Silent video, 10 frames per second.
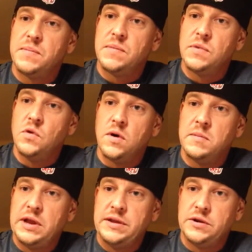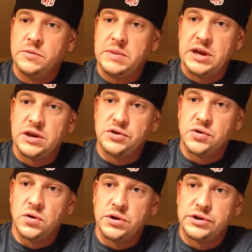normally there would be
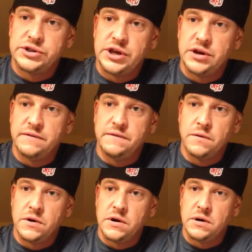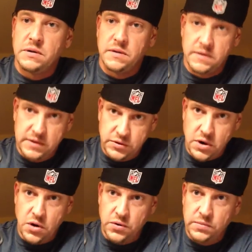controllers here for the
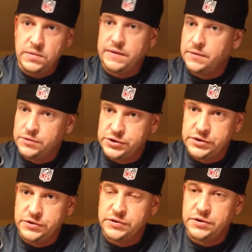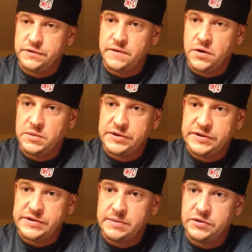drone if you were just using your phone, but
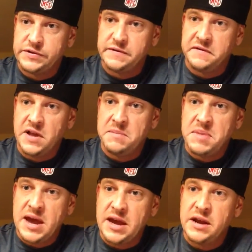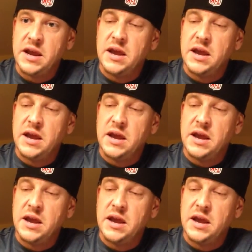since I'm using the fly pad,